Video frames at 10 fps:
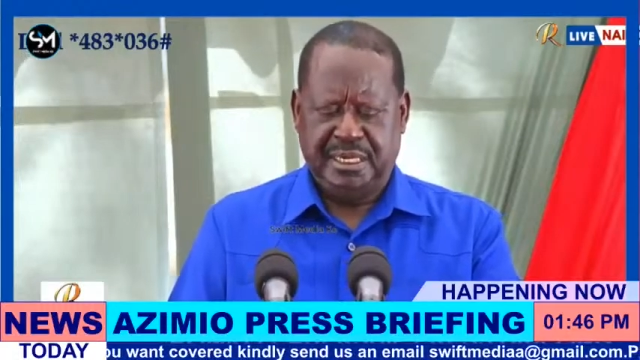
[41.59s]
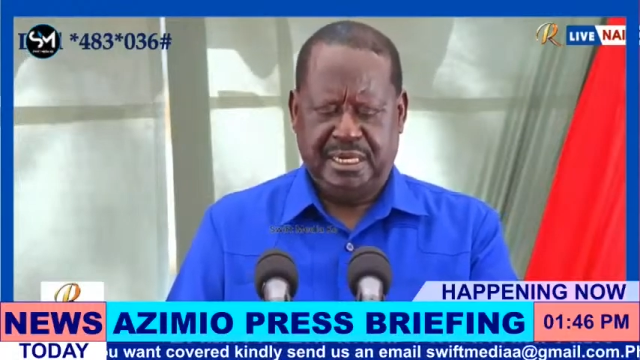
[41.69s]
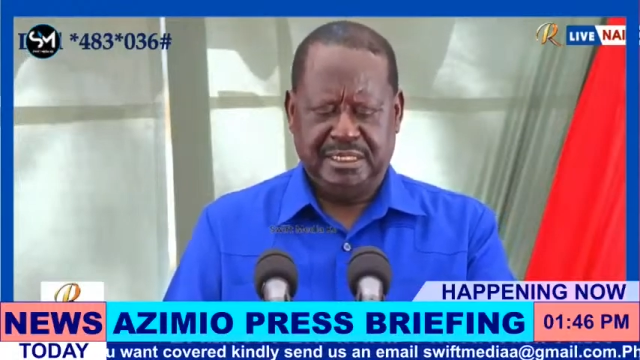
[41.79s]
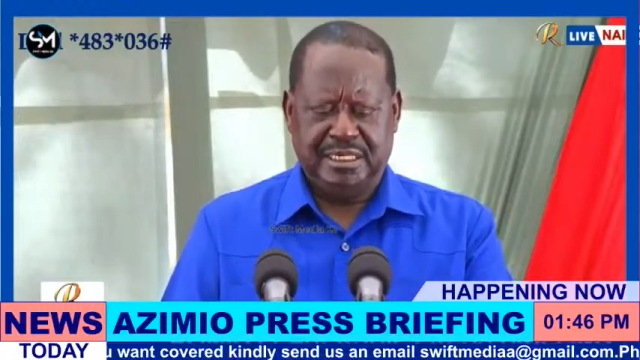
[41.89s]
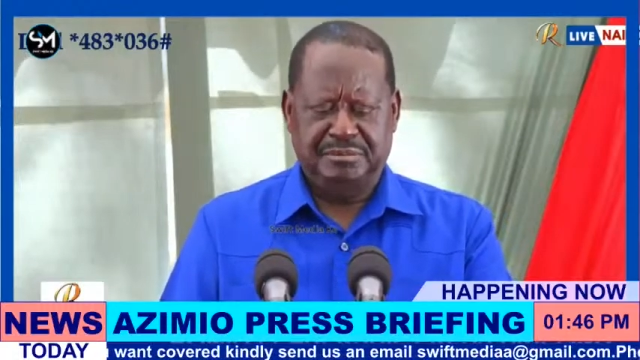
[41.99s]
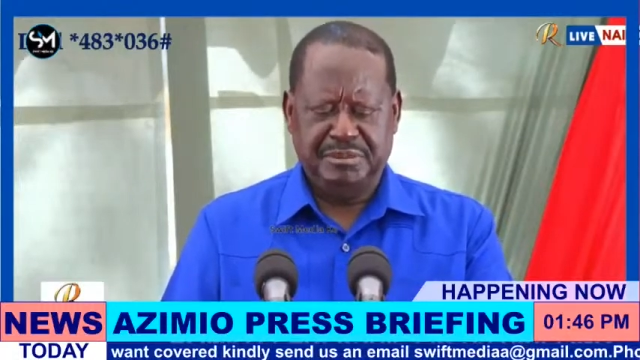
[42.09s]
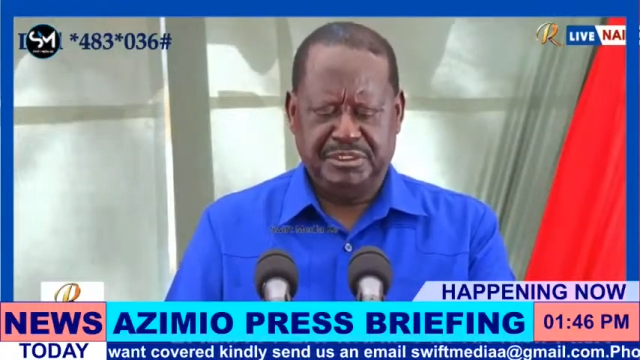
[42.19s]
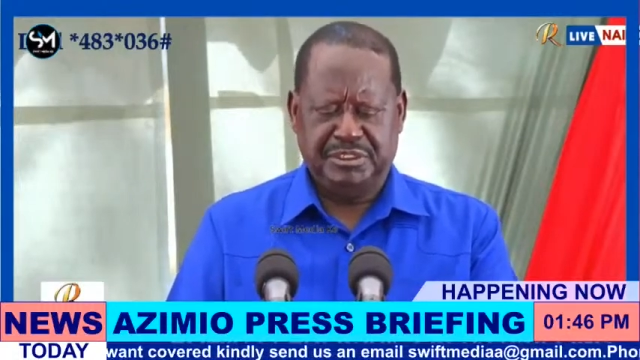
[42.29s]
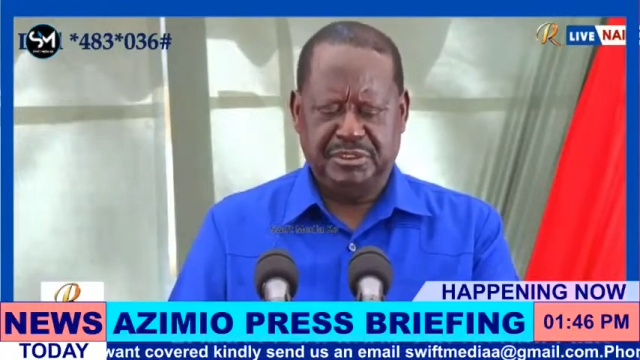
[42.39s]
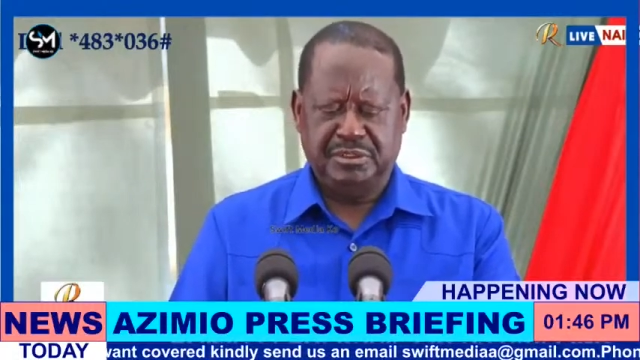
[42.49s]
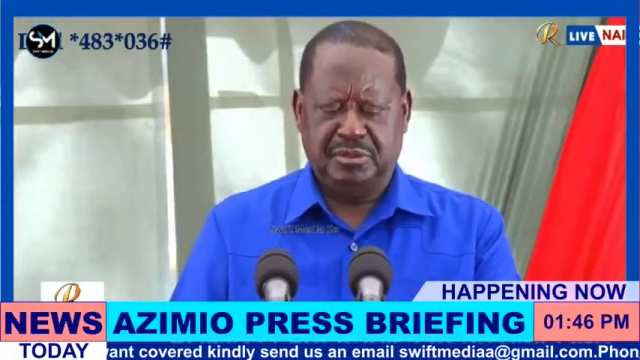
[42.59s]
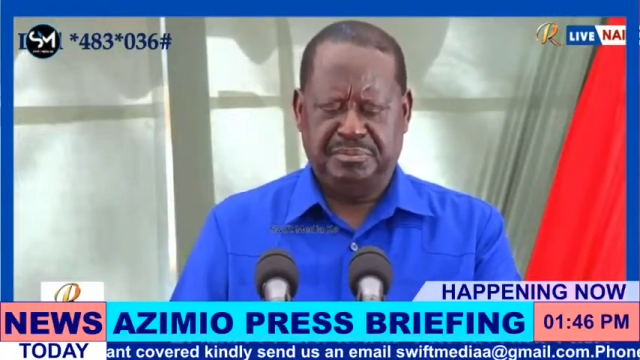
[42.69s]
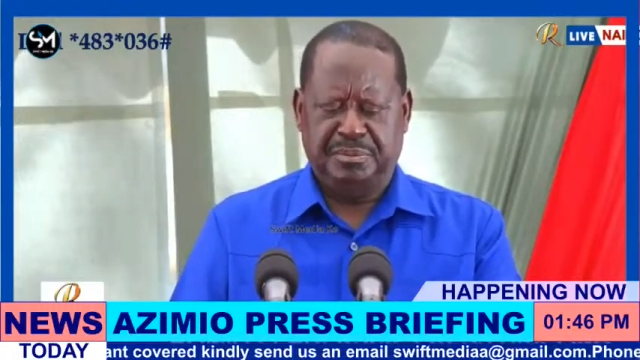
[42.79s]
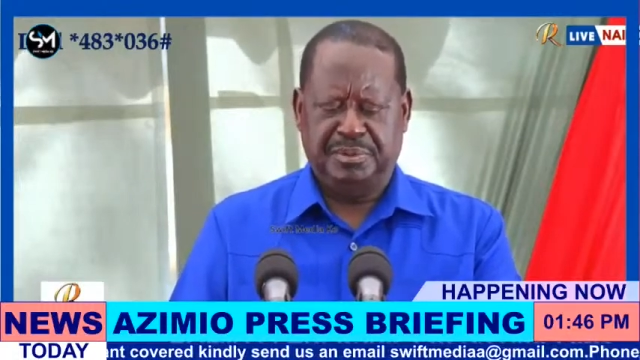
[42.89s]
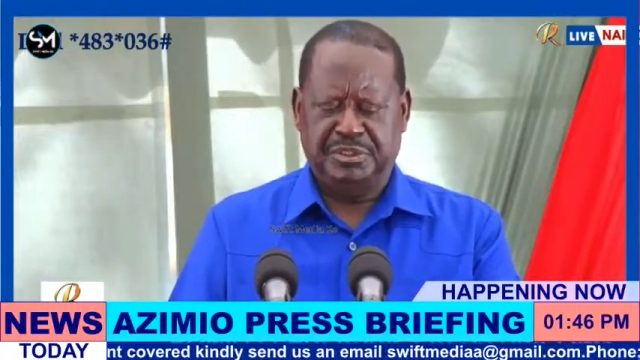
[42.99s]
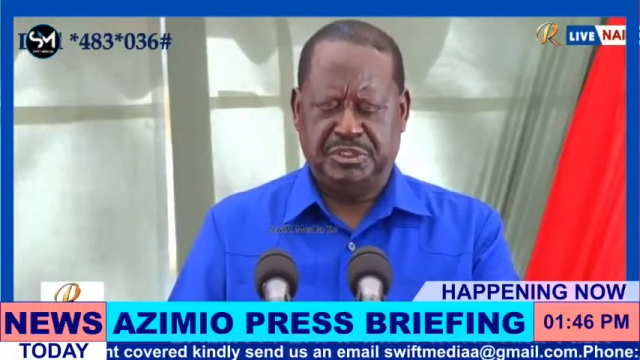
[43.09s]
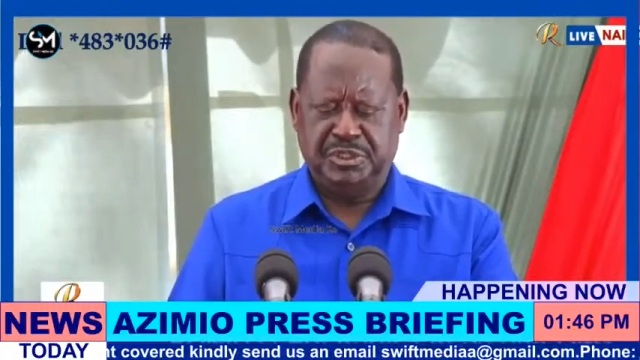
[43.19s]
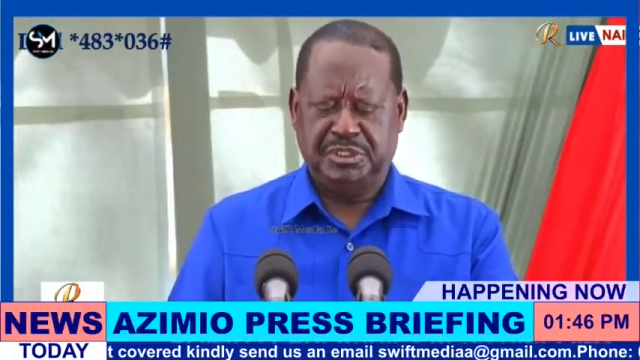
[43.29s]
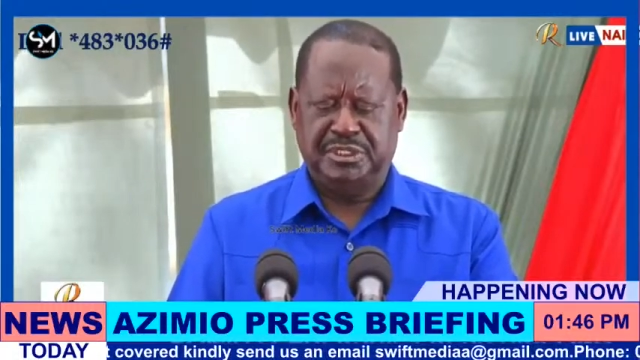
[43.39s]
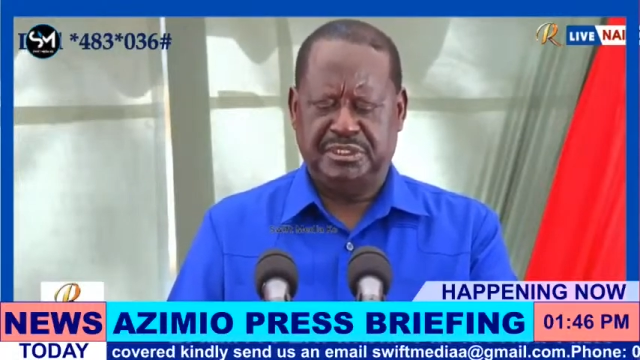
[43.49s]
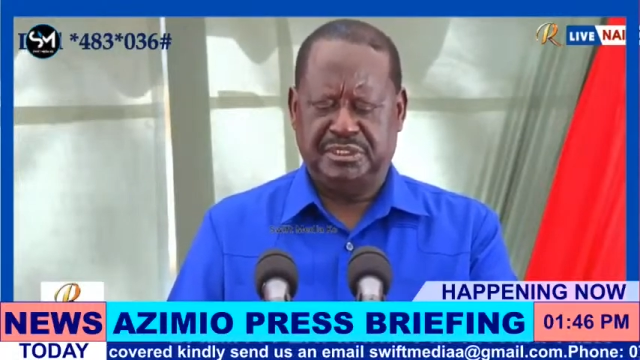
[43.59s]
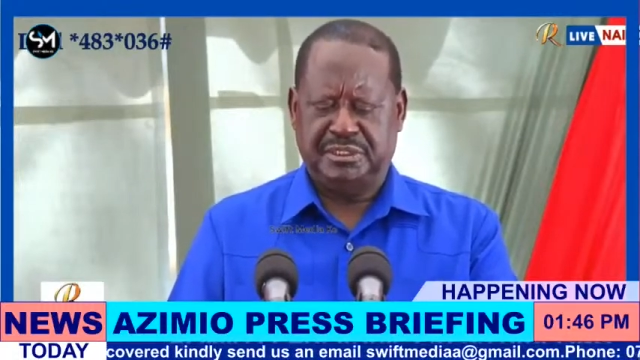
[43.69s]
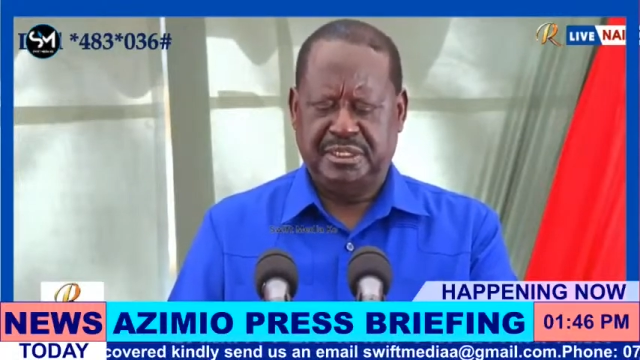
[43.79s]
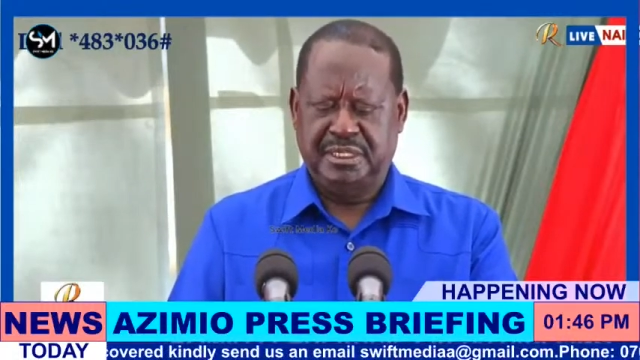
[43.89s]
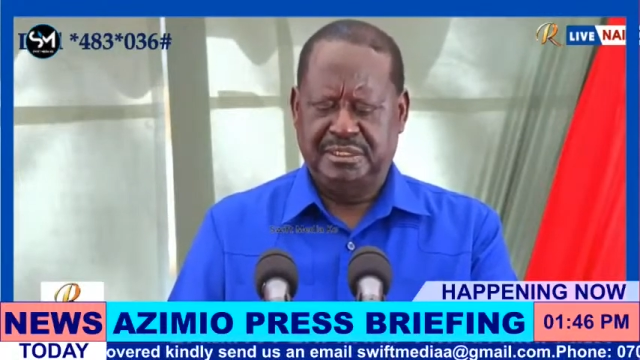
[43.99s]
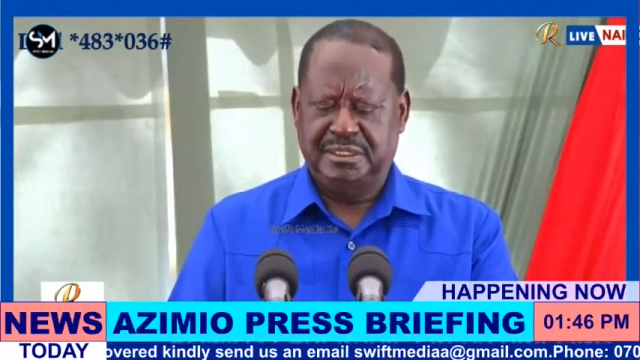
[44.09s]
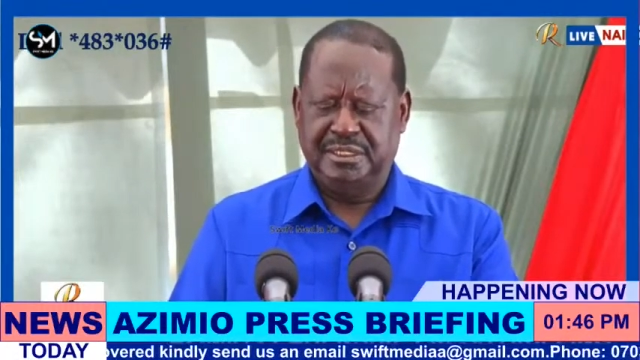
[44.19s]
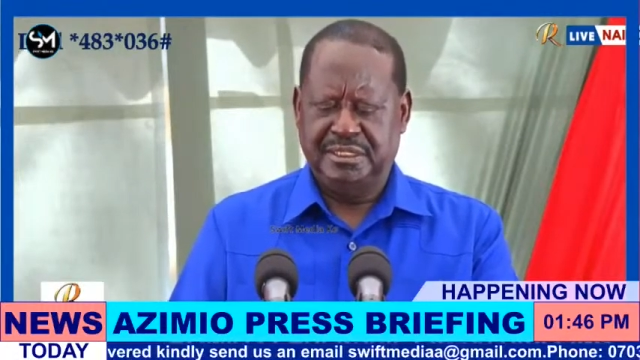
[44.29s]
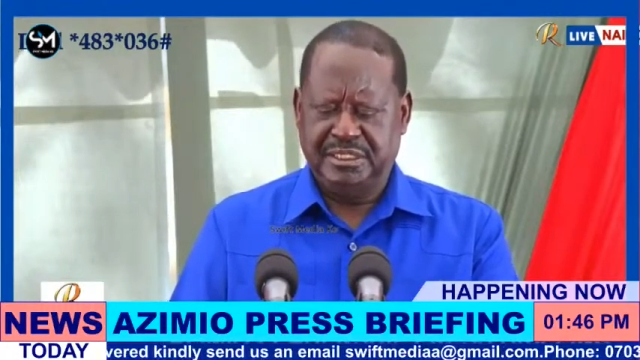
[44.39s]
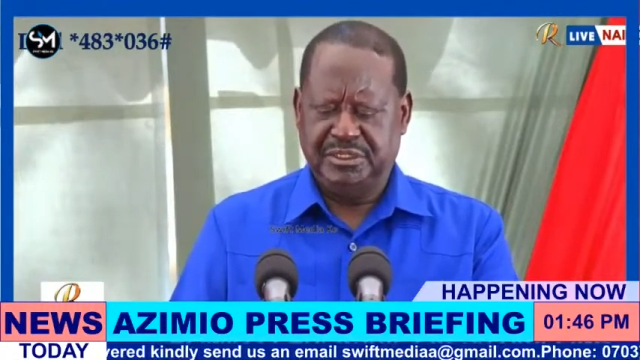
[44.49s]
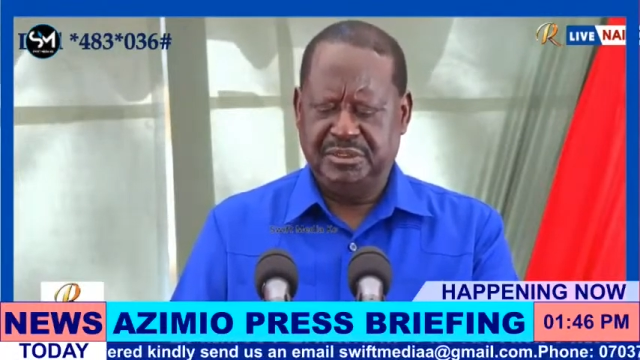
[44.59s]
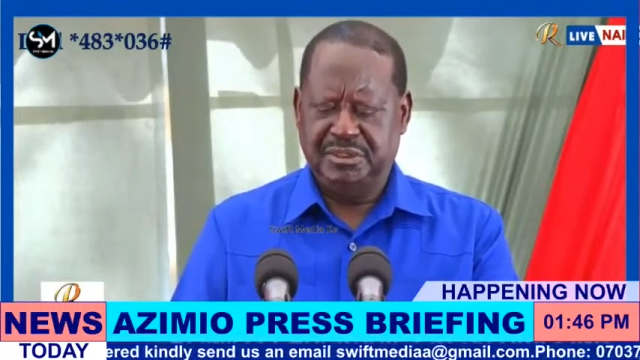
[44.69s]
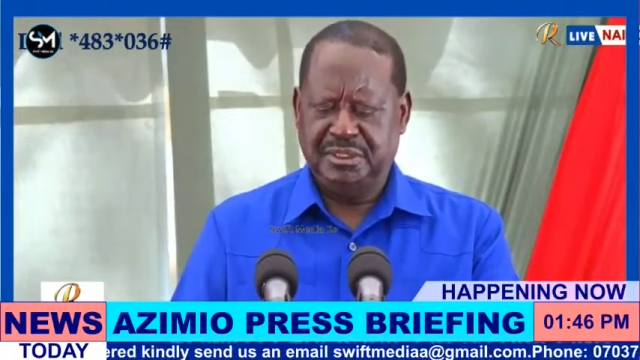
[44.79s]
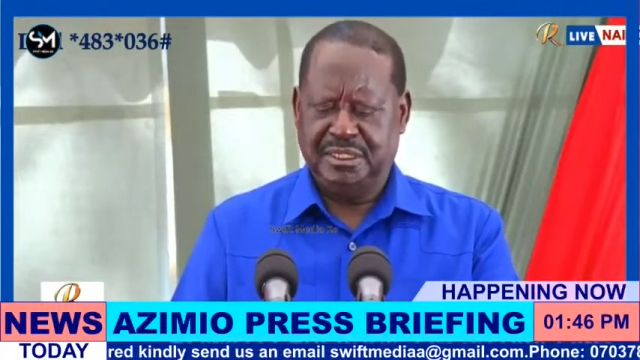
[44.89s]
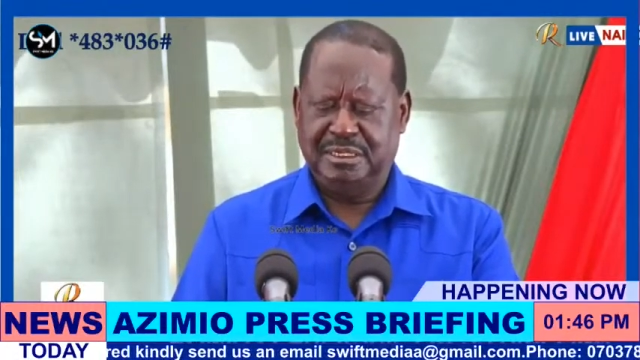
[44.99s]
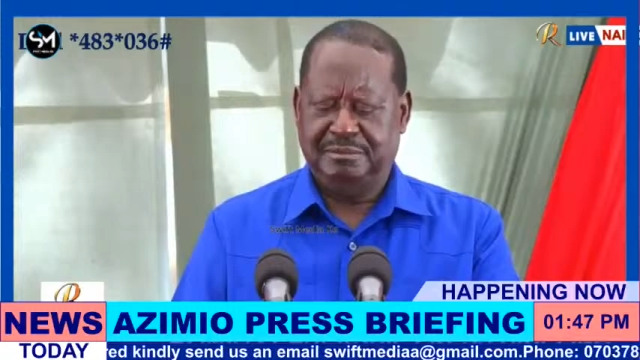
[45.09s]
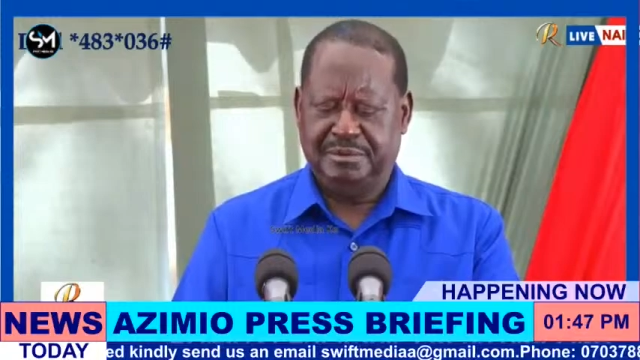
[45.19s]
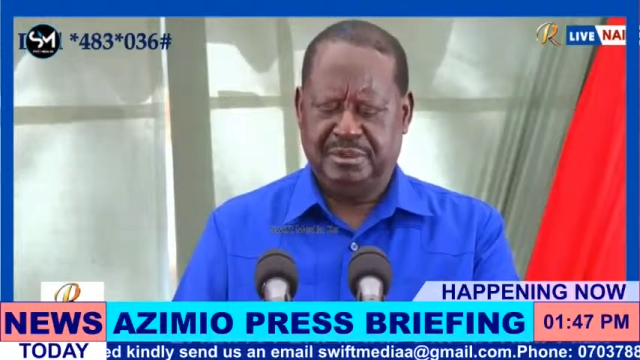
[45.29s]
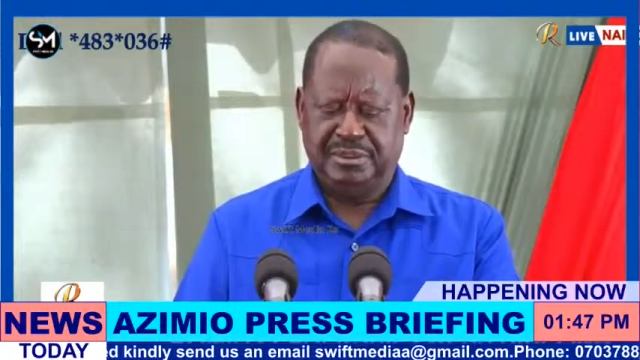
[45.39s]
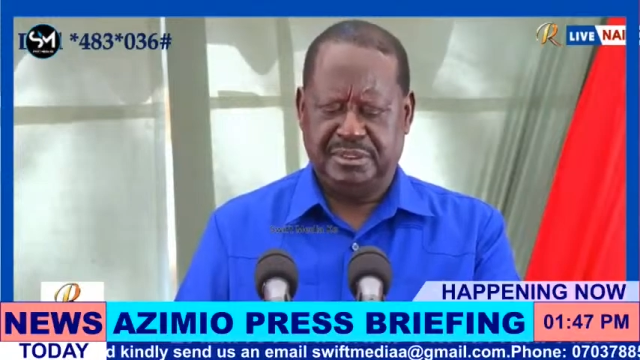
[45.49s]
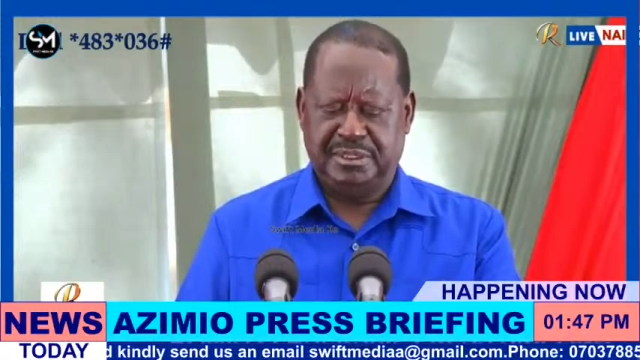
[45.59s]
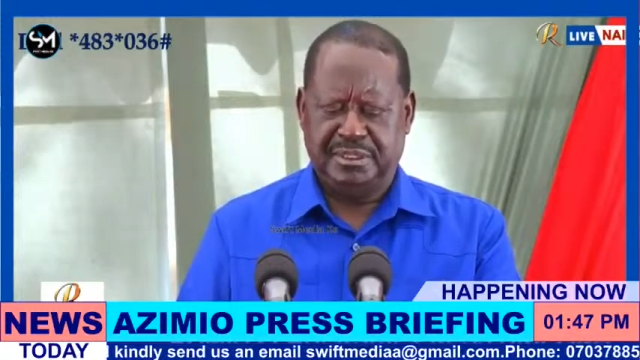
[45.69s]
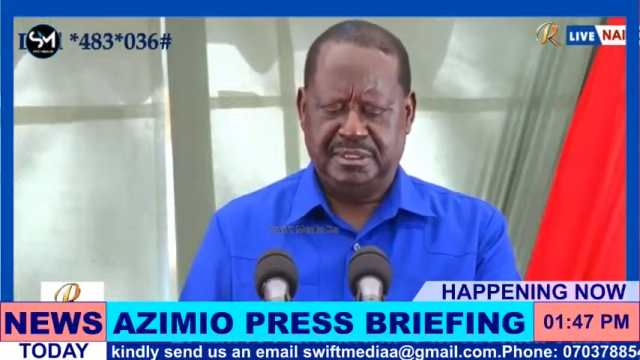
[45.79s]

and admission opportunities in the region and abroad